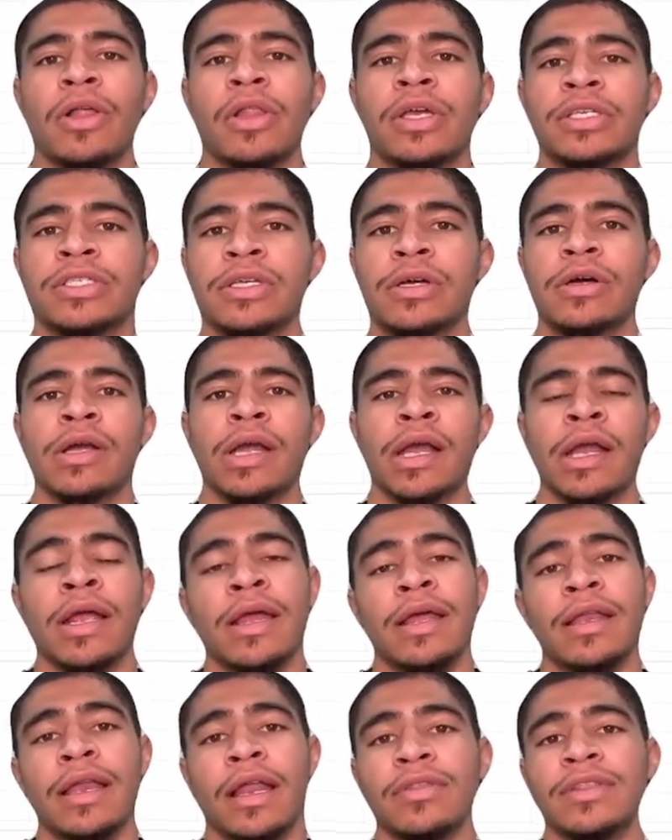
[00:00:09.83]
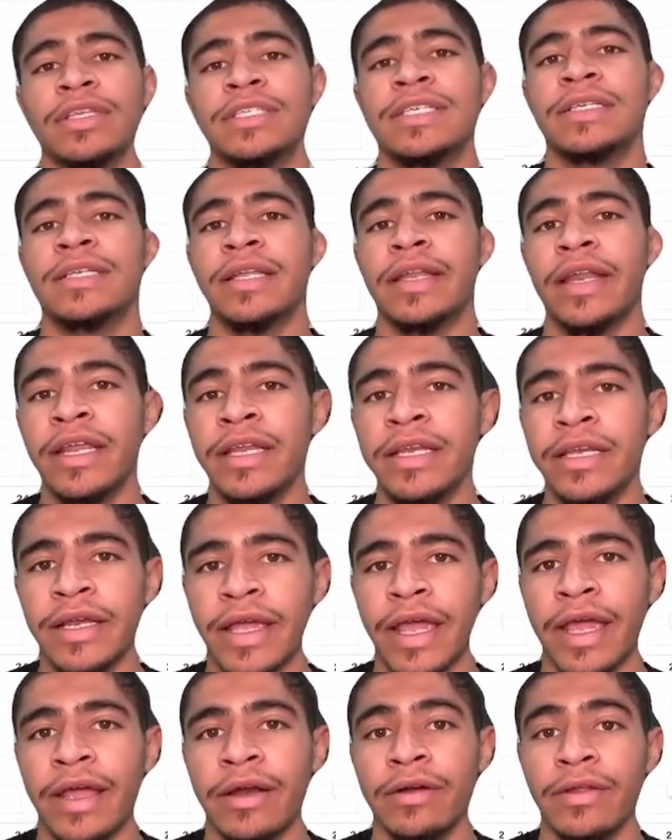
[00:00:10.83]
SAR. Now, this is an
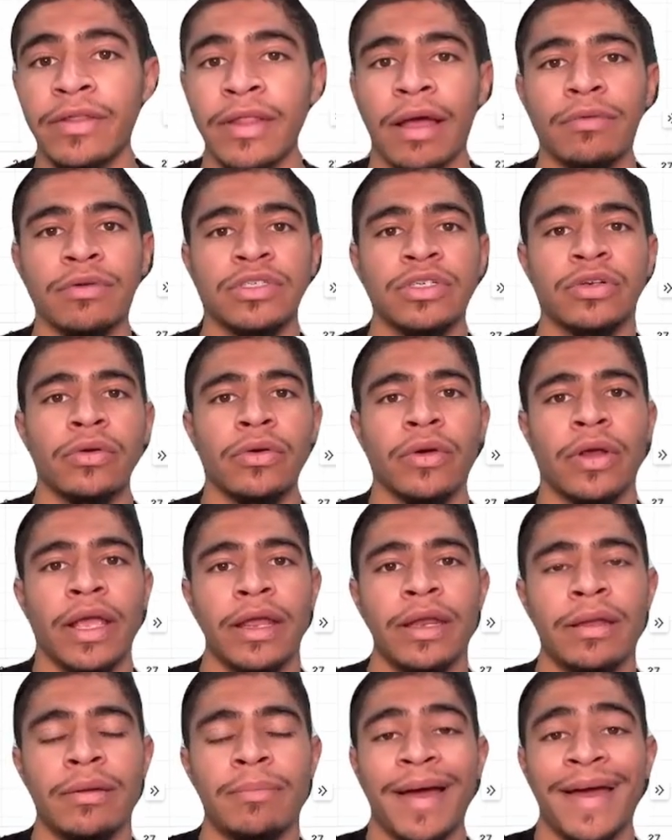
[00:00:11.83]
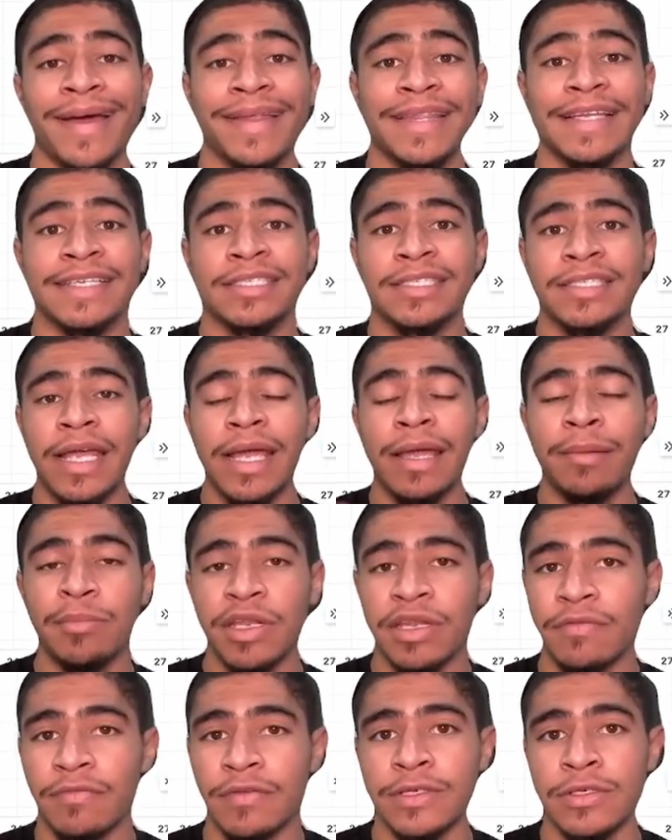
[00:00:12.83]
indicator that was created by the same
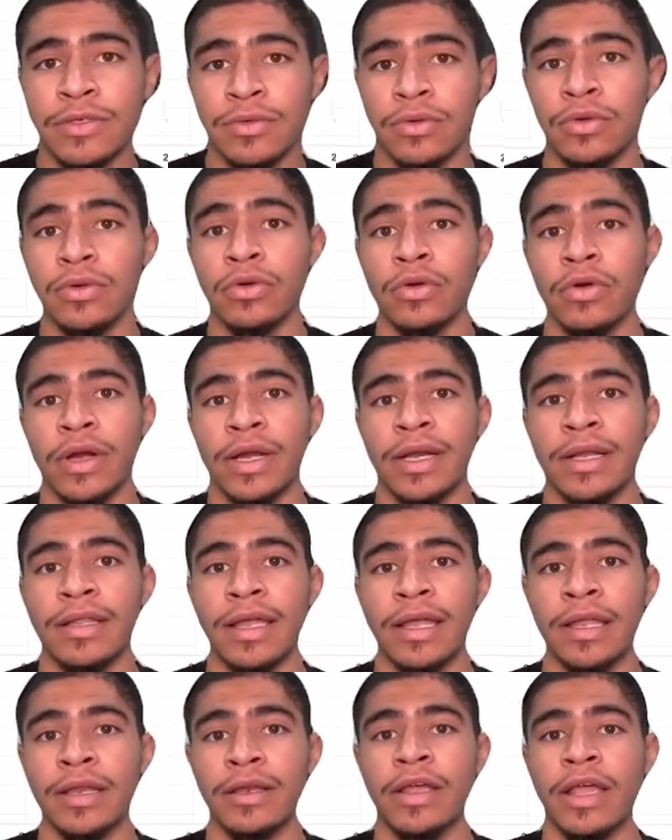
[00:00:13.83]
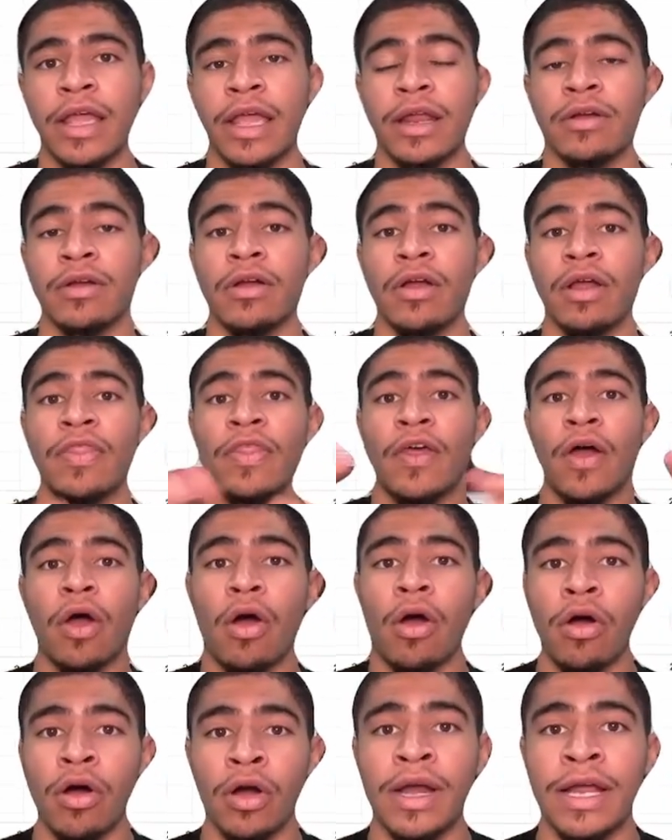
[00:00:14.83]
individual who created the indicator, the
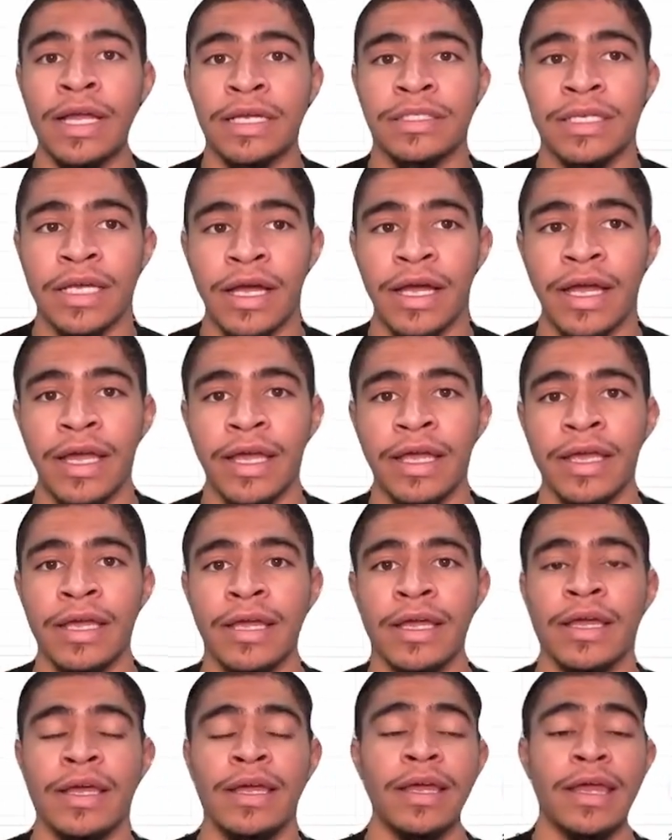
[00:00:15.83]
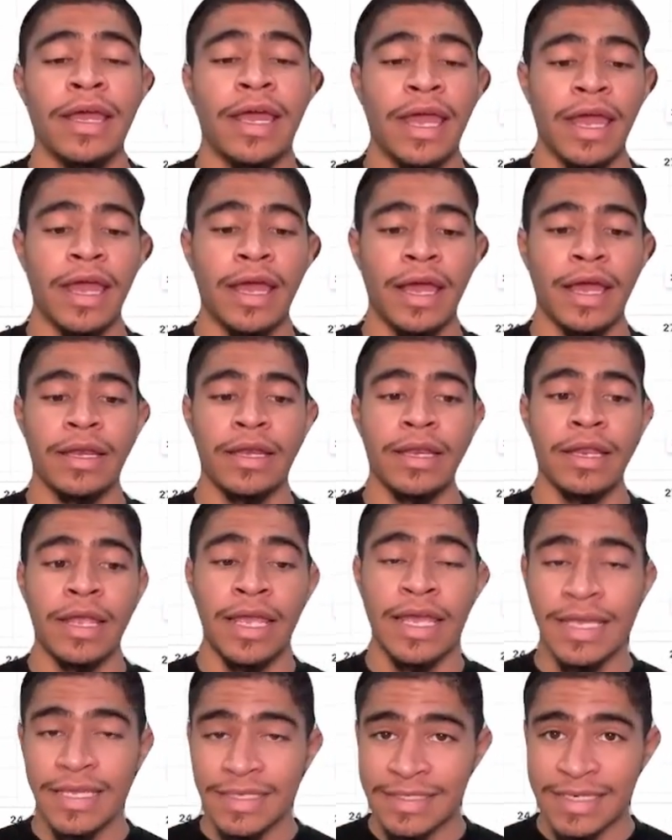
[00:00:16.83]
RSI, and
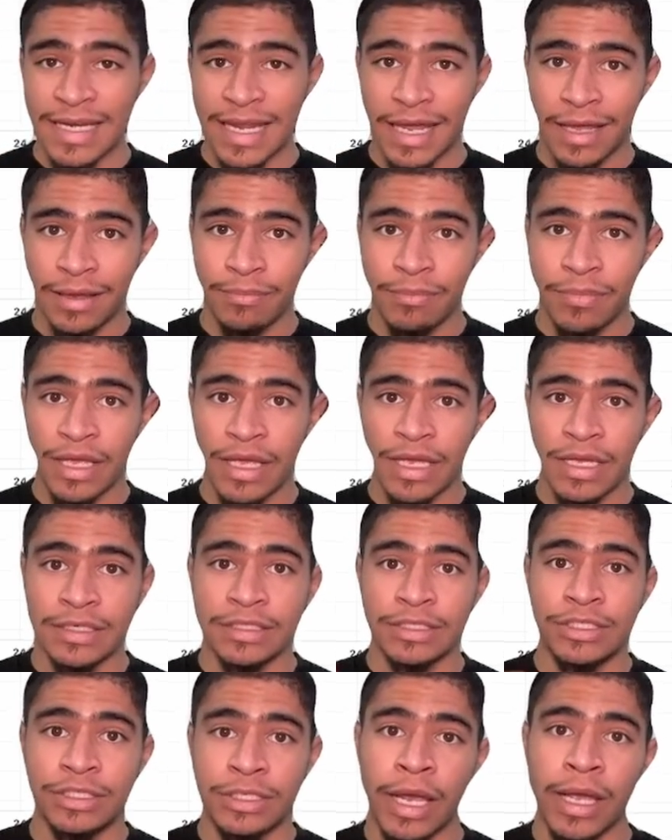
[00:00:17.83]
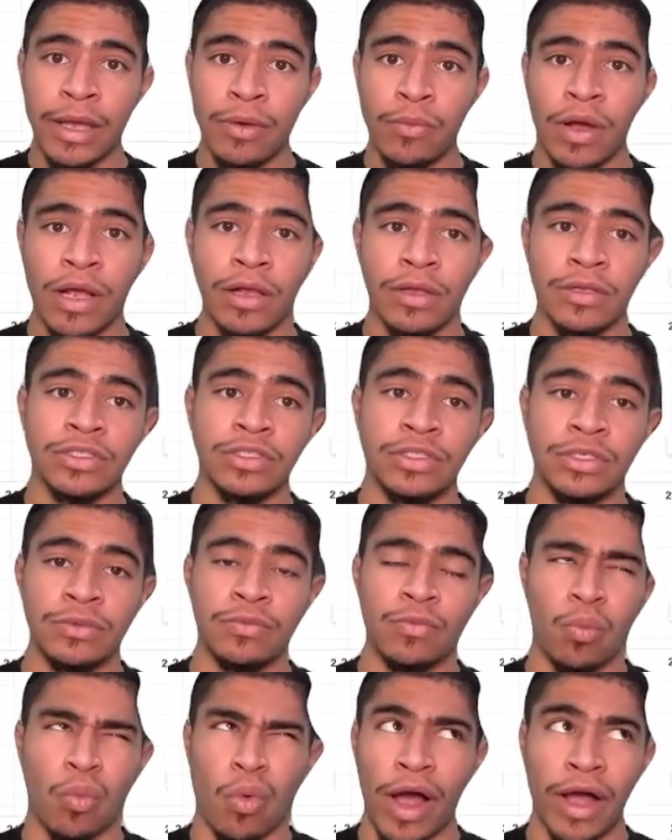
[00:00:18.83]
his name is J. Wells
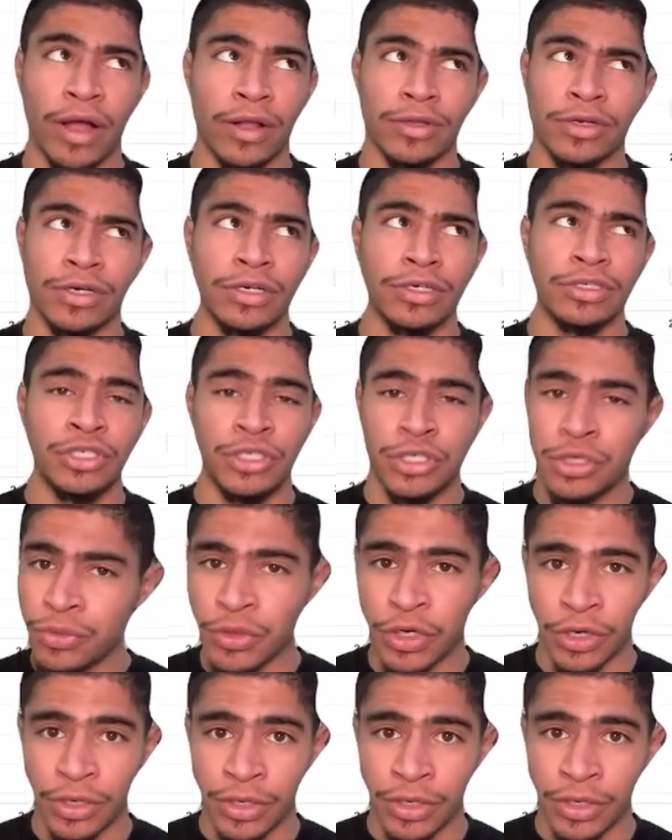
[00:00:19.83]
Wilder Jr.